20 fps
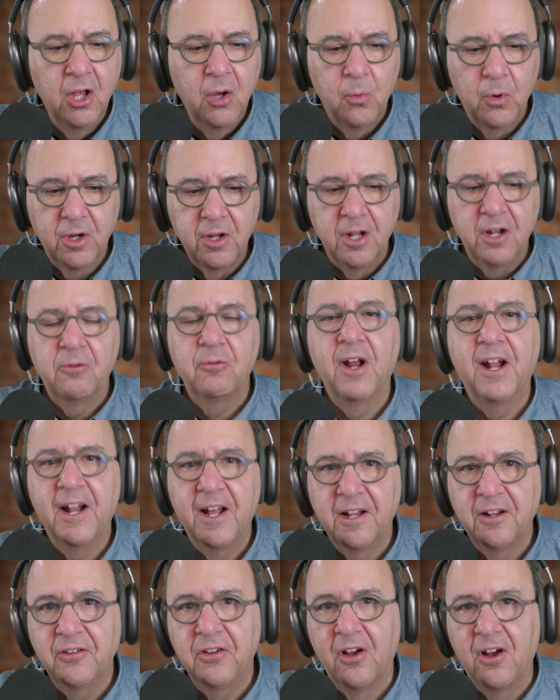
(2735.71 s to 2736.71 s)
we're going to run
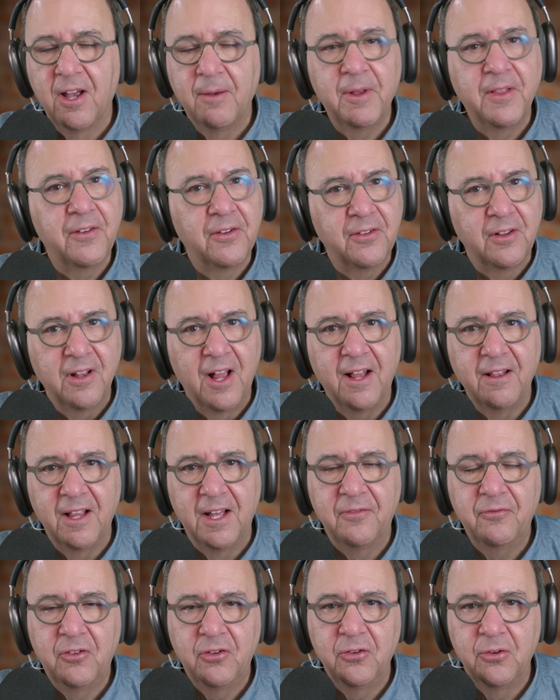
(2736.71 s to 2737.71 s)
out of time and there's a lot
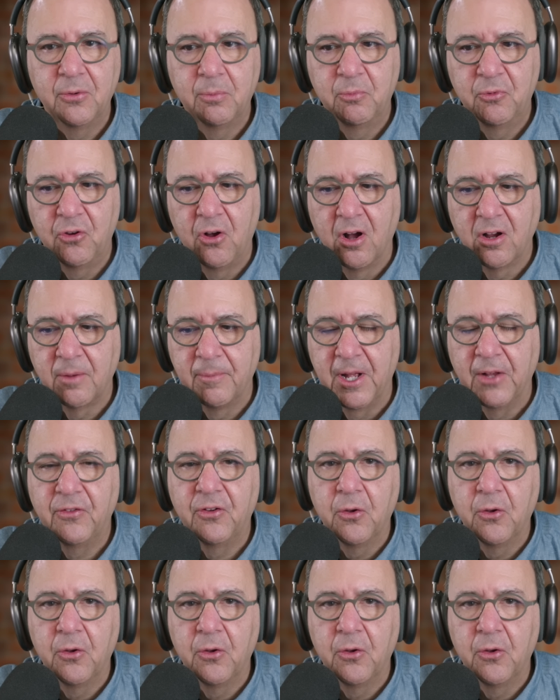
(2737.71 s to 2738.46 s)
left to talk about.